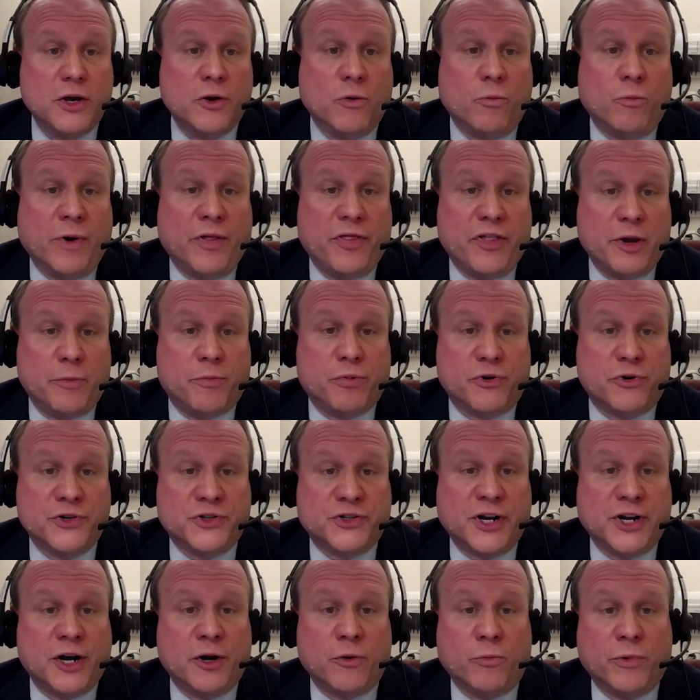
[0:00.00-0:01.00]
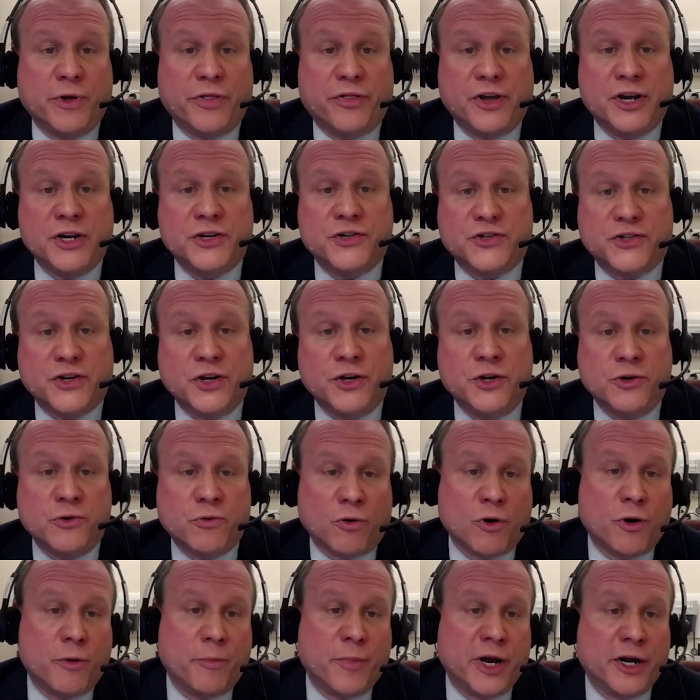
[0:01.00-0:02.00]
when they present with a
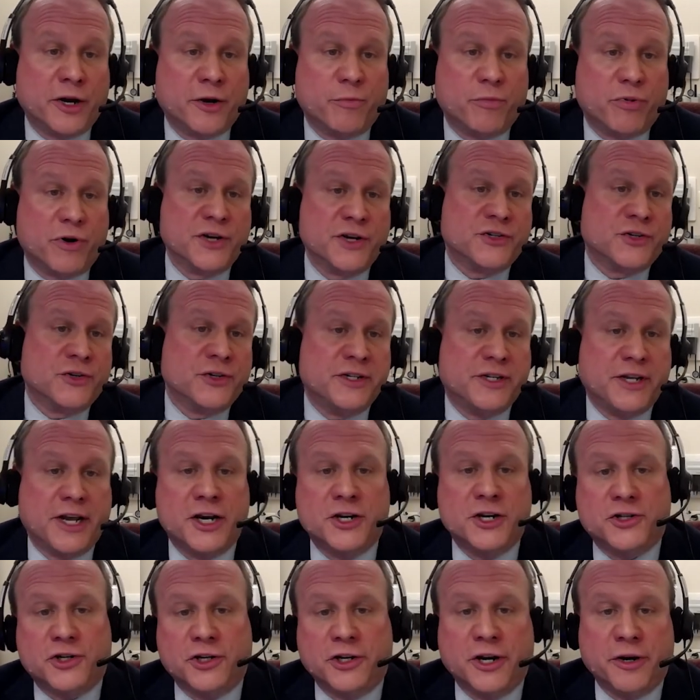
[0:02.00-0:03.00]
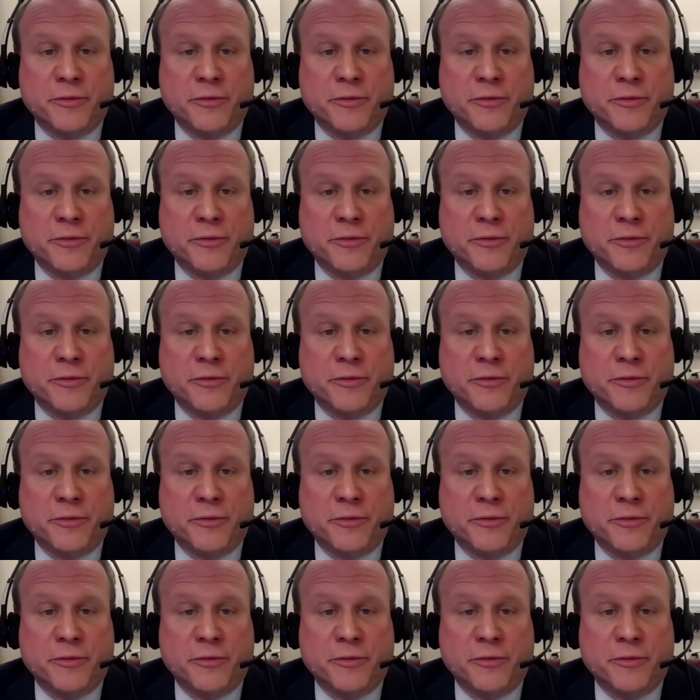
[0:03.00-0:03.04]
syndromic presentation.